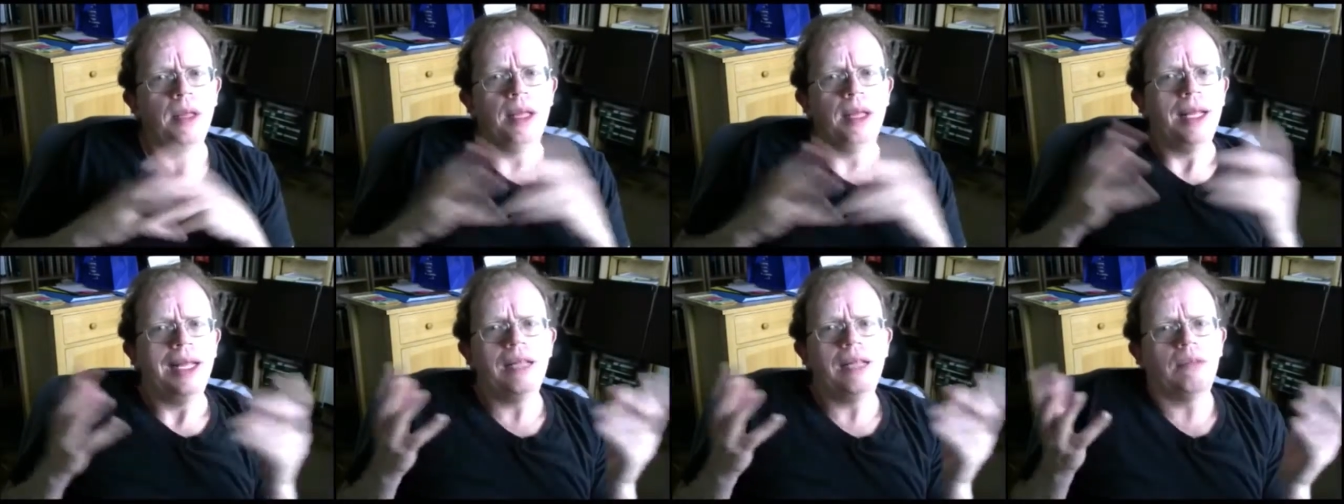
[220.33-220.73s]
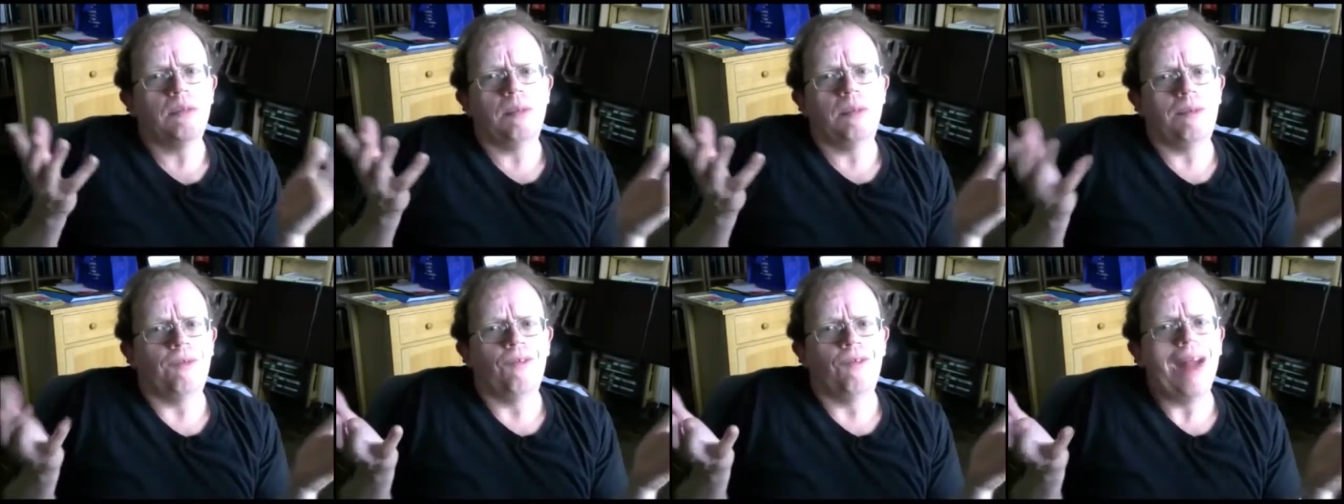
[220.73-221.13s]
it's
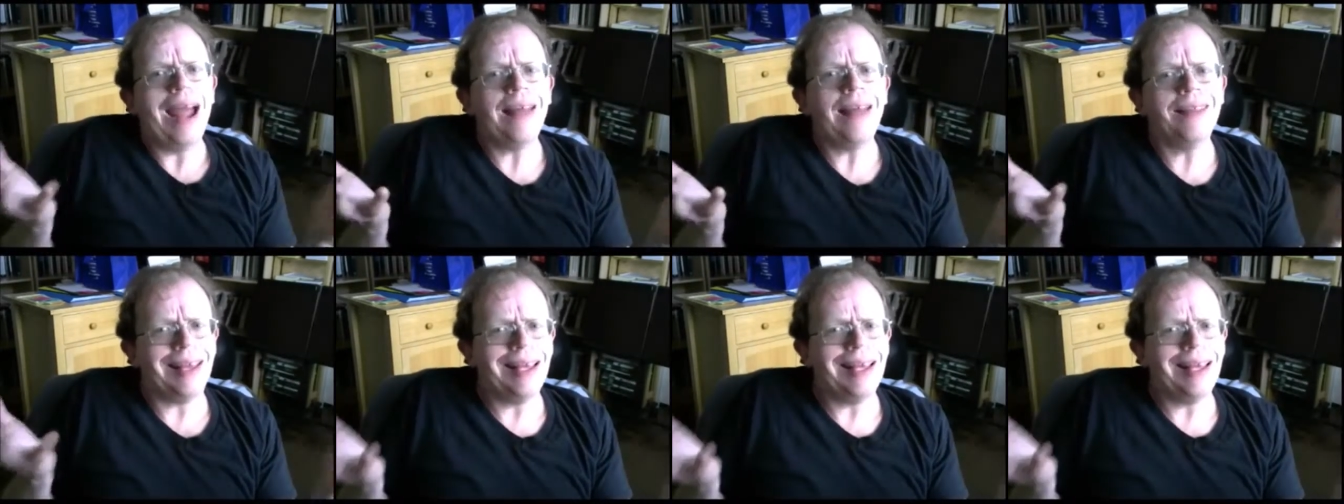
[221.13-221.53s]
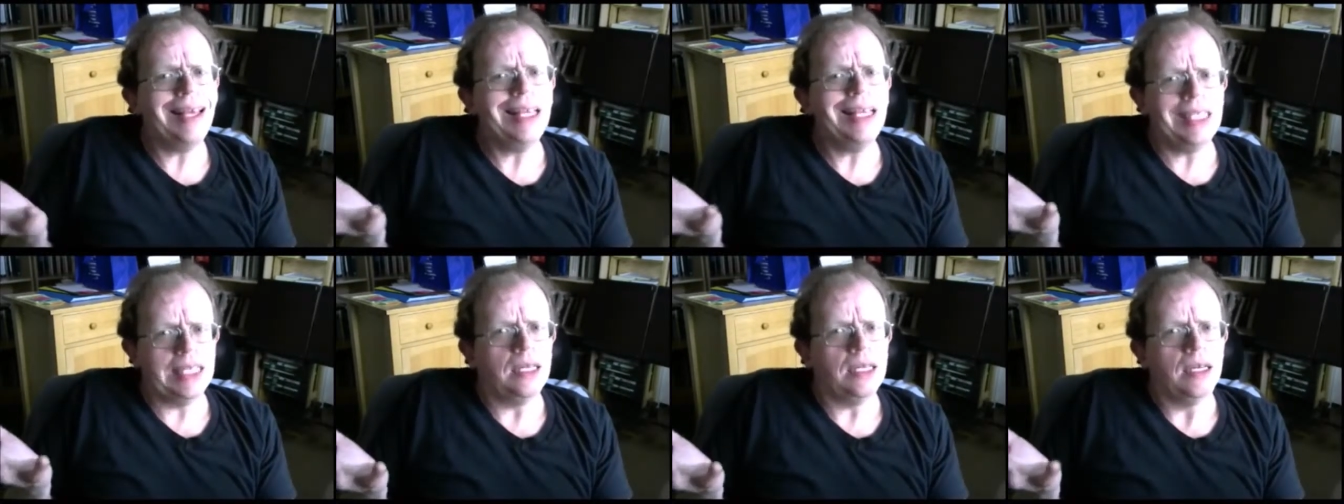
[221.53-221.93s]
rather
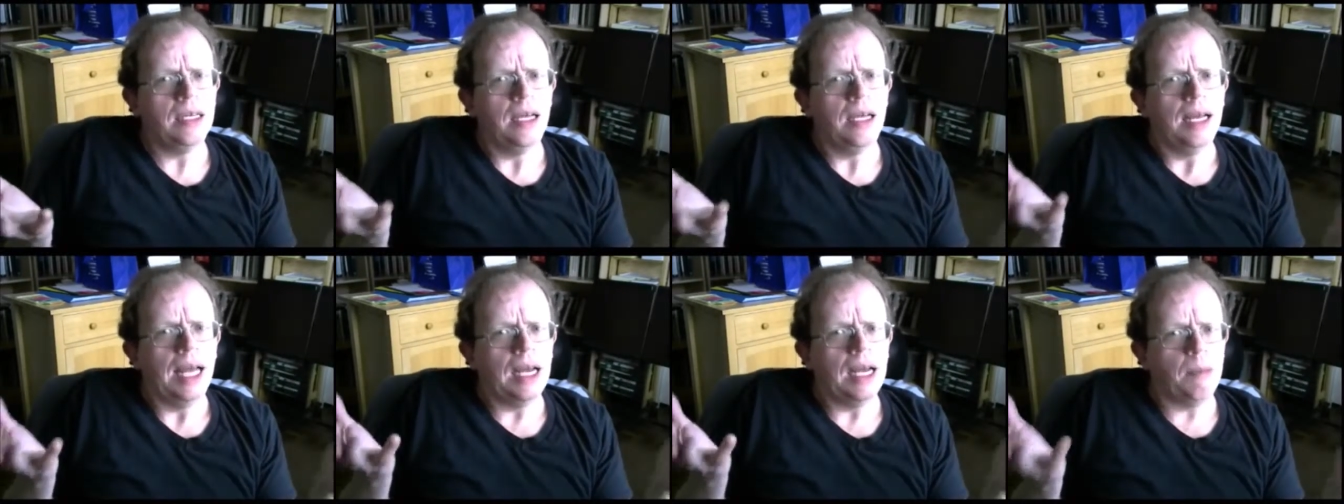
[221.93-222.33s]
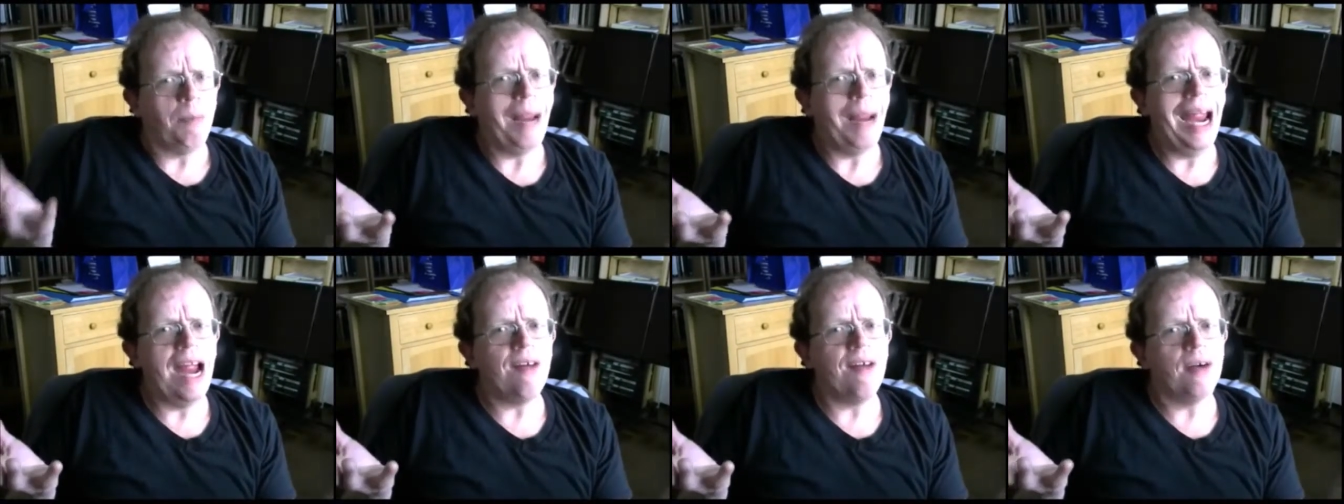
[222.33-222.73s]
easy and
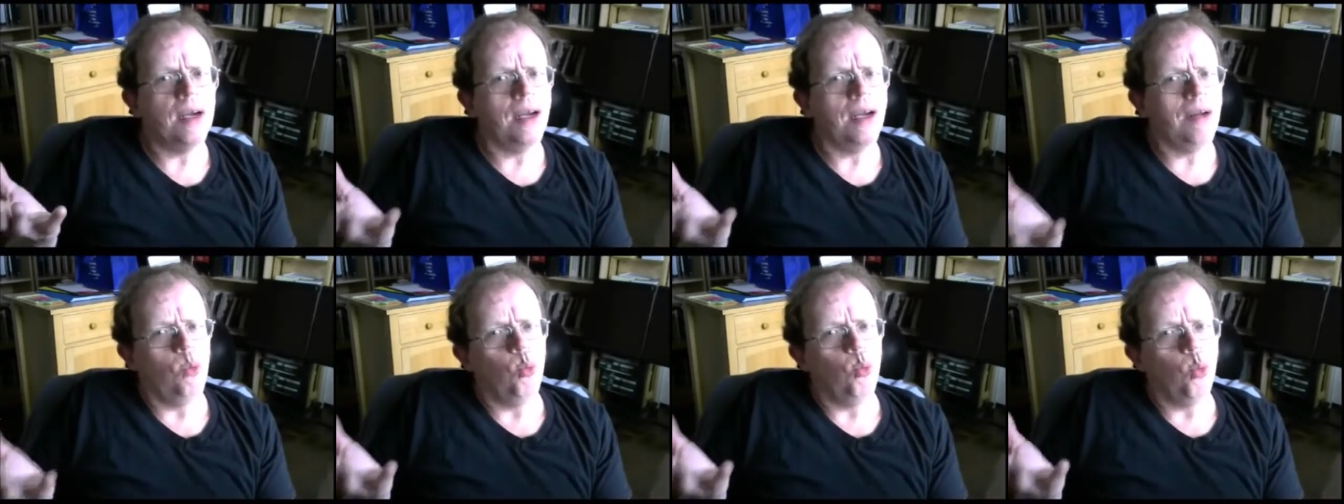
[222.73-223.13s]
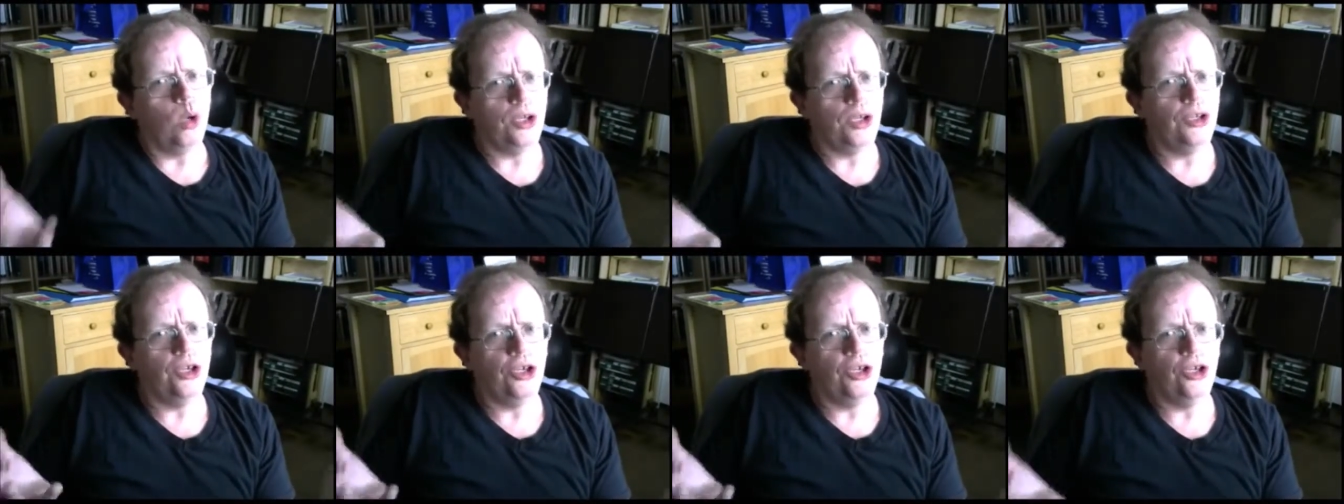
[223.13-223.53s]
apparent
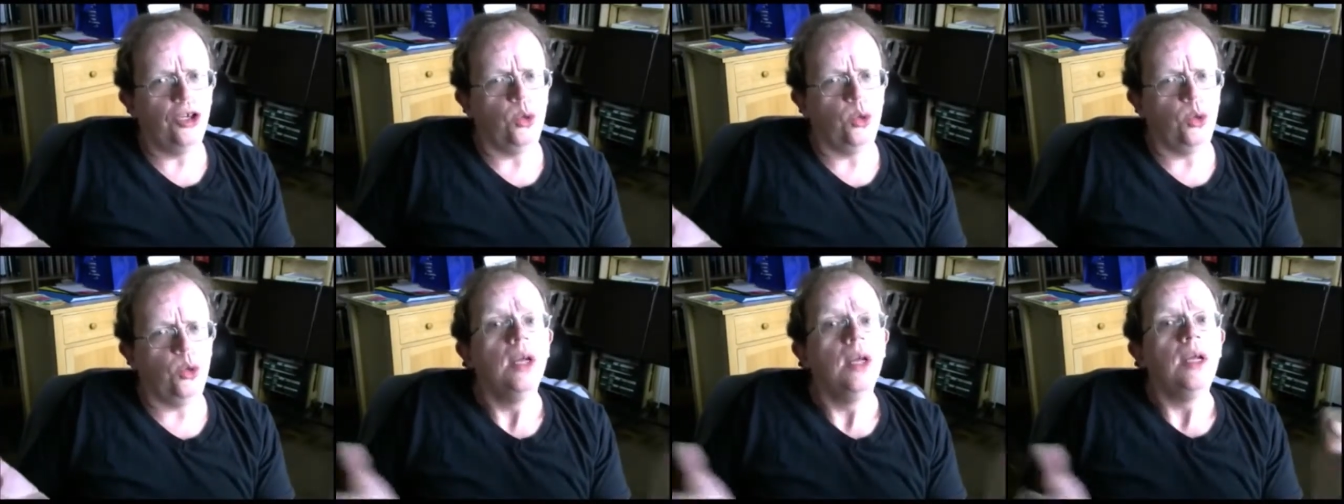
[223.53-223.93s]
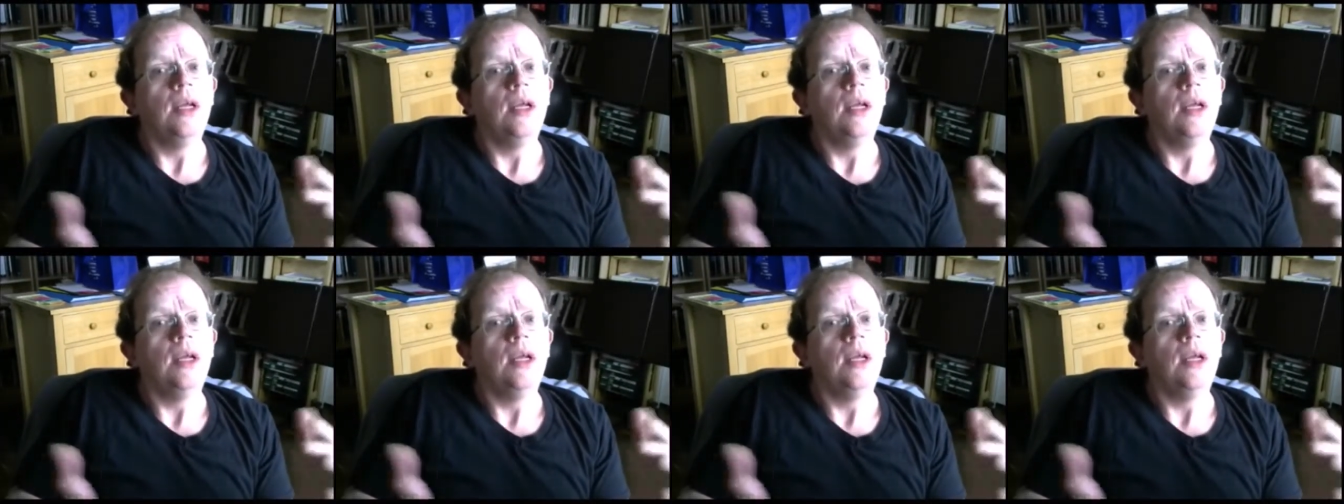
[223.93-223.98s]
what to do